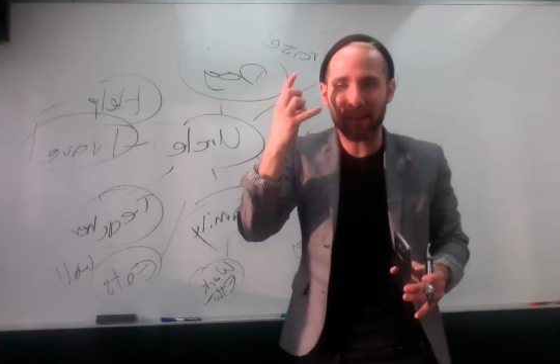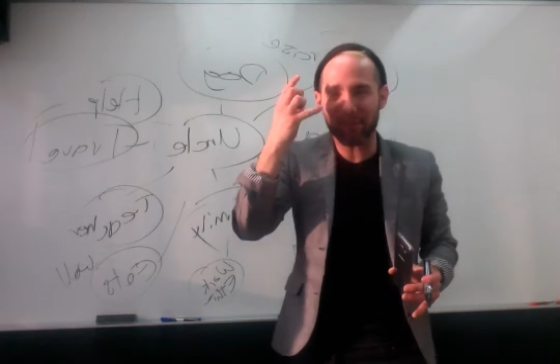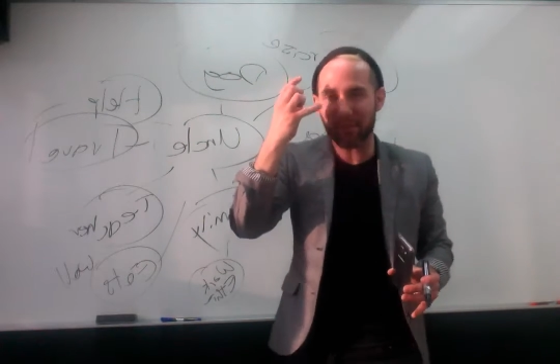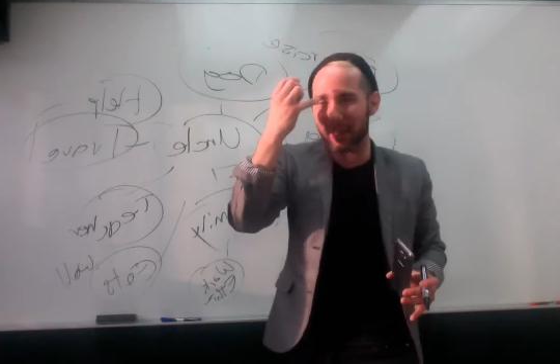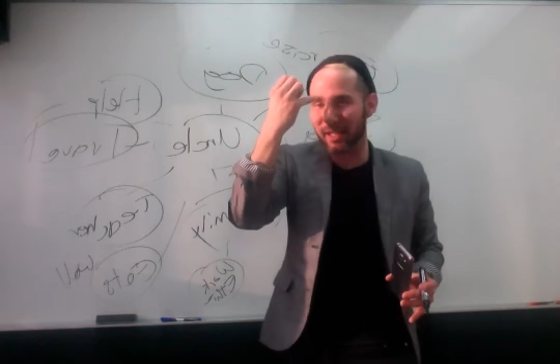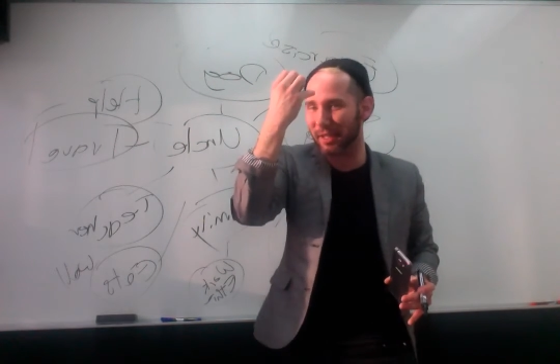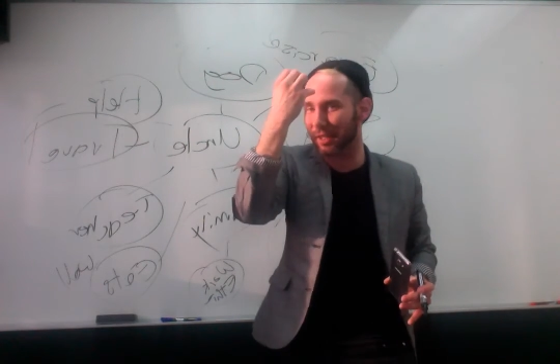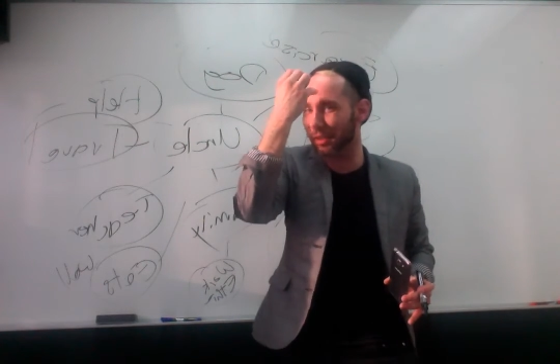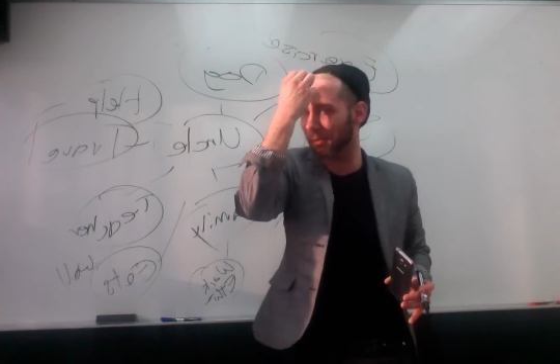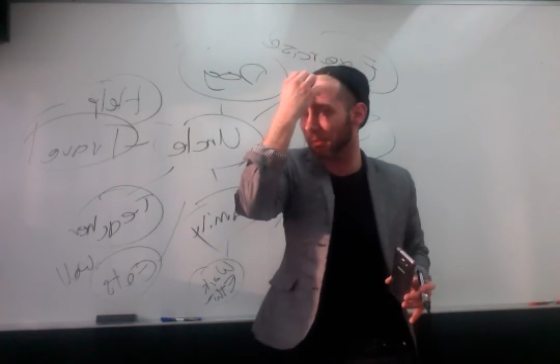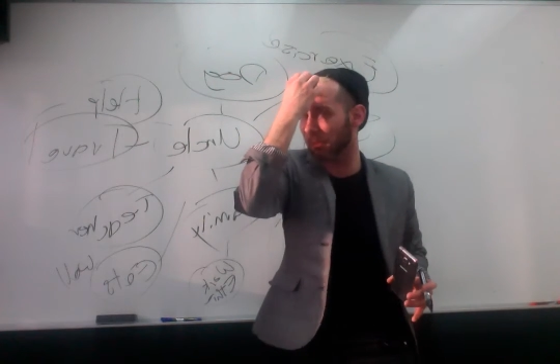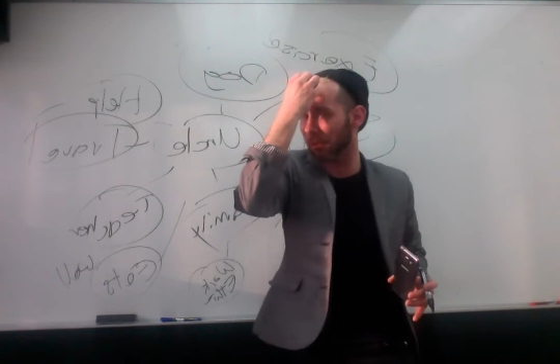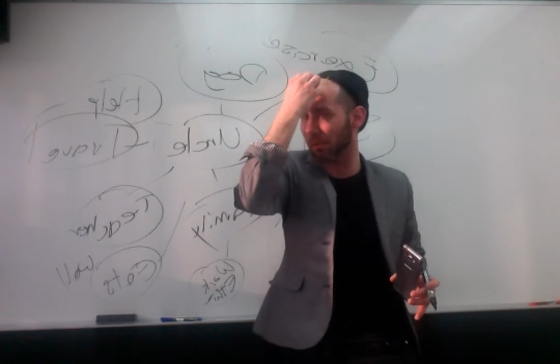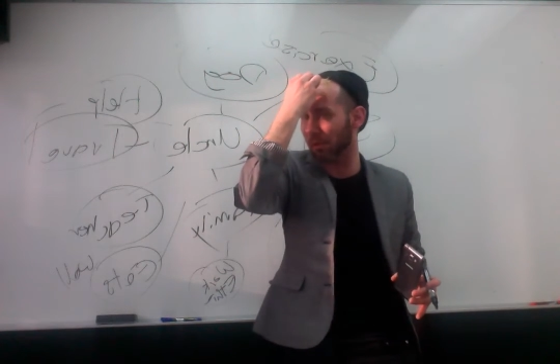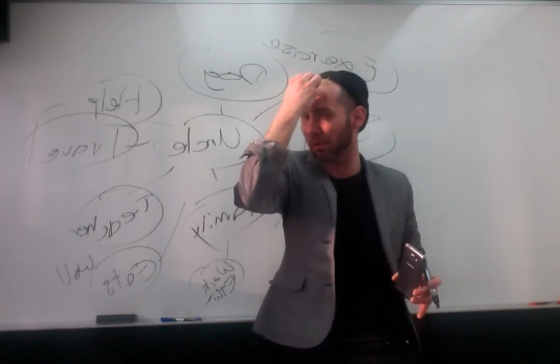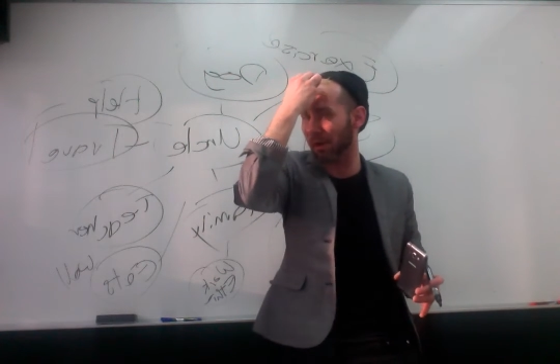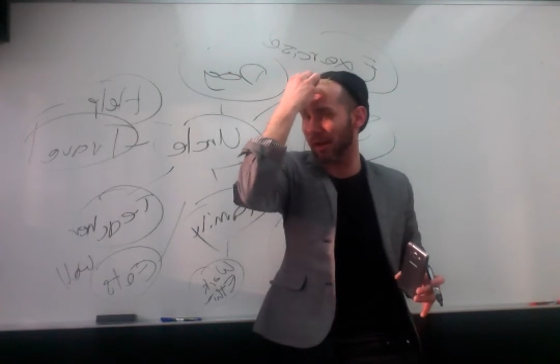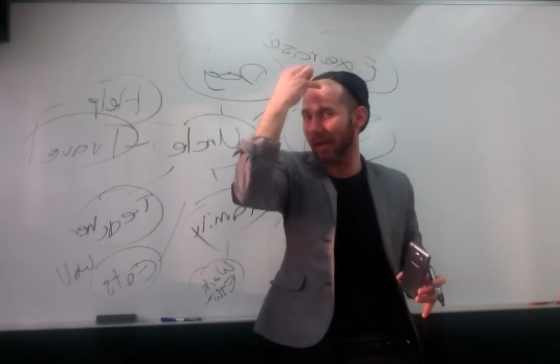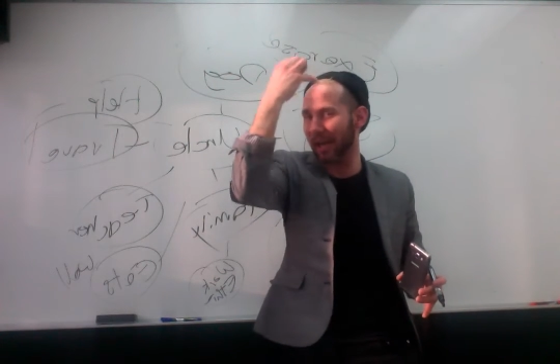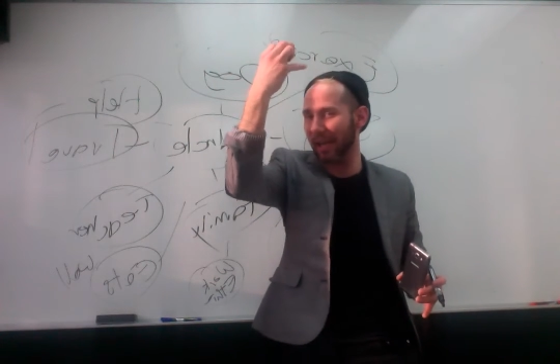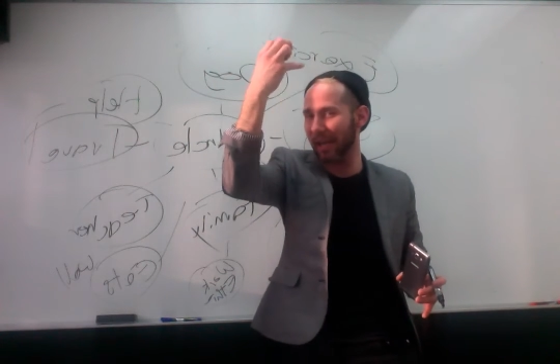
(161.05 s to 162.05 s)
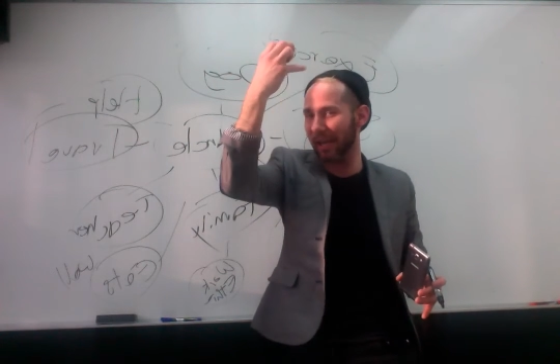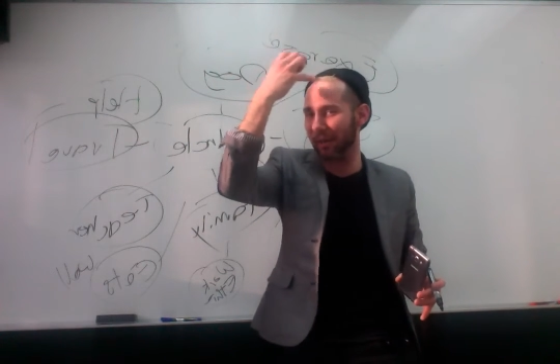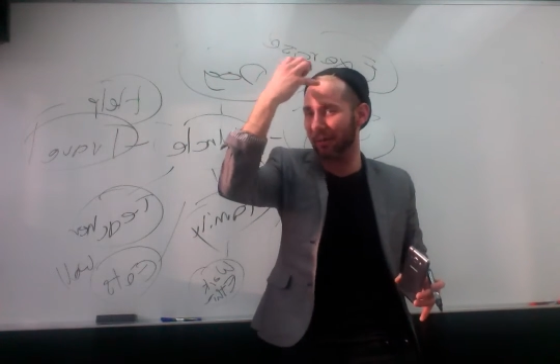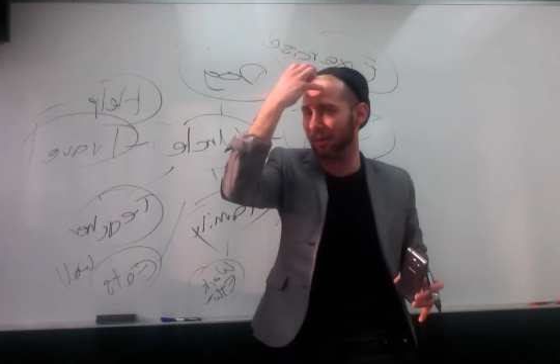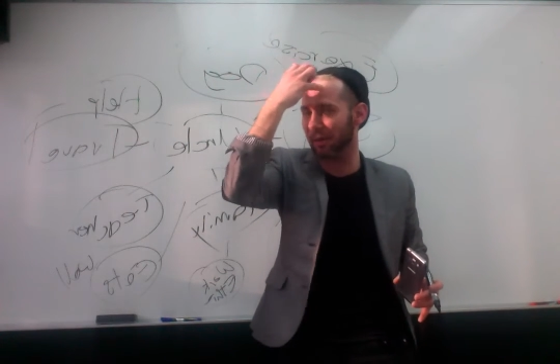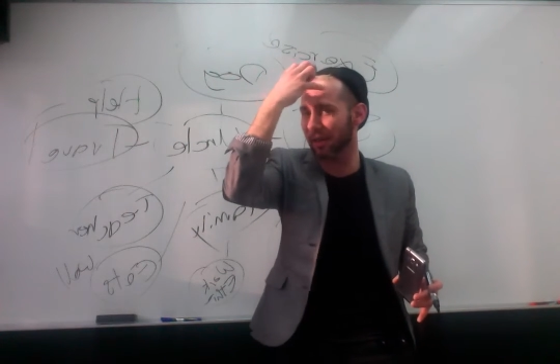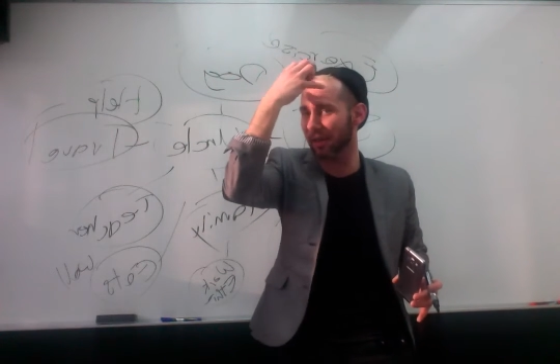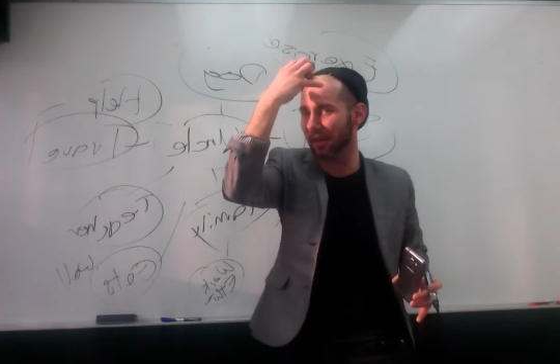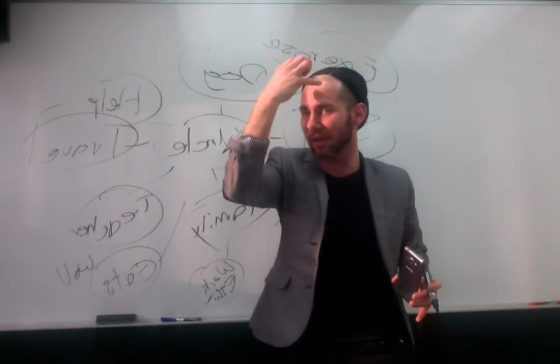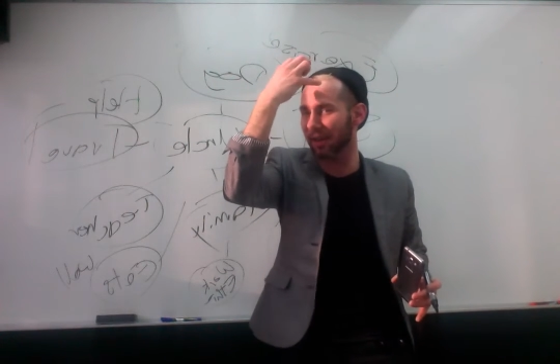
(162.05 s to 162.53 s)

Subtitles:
of like your brain,